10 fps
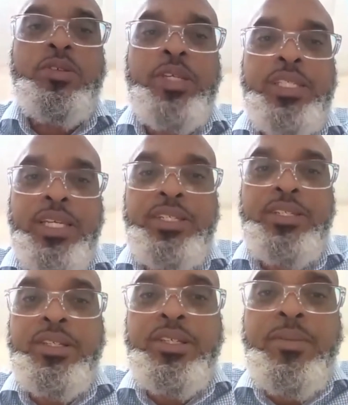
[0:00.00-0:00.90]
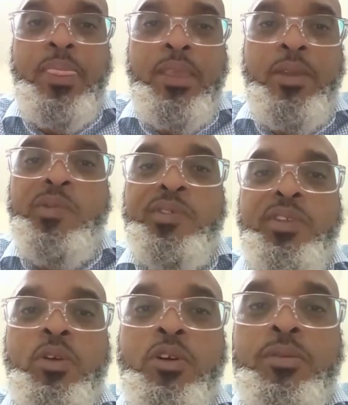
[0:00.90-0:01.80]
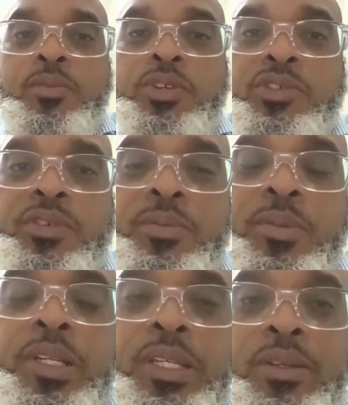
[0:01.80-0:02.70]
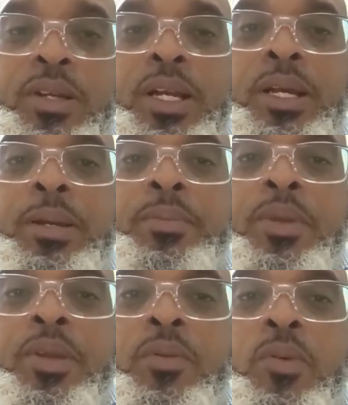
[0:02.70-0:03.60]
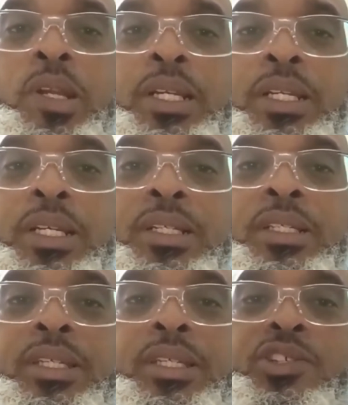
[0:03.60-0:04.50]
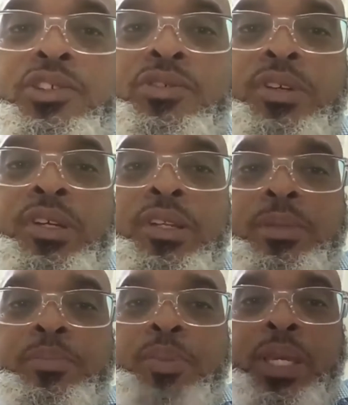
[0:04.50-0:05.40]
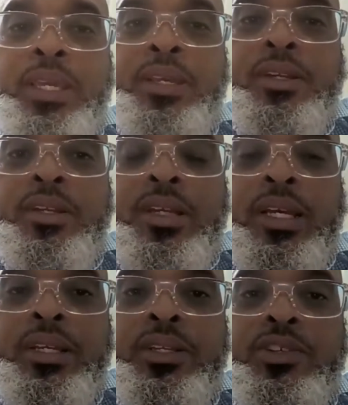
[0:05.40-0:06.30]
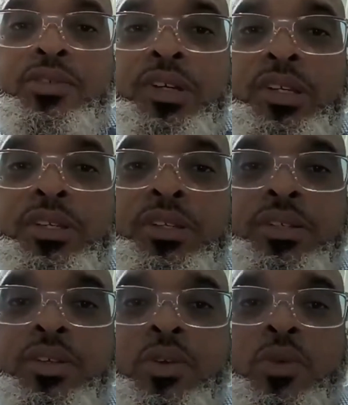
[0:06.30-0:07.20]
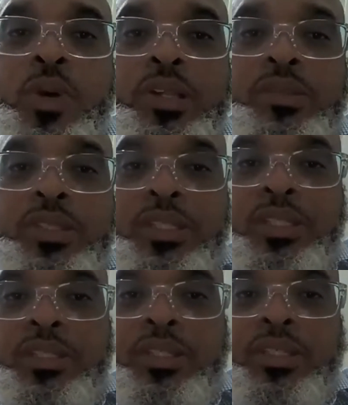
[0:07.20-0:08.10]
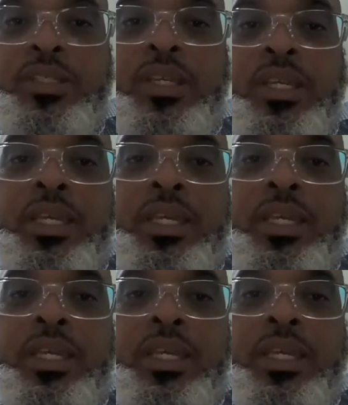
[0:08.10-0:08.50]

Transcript: So essentially, with the hormone treatment, what that does is treat pain and try to quell the disease.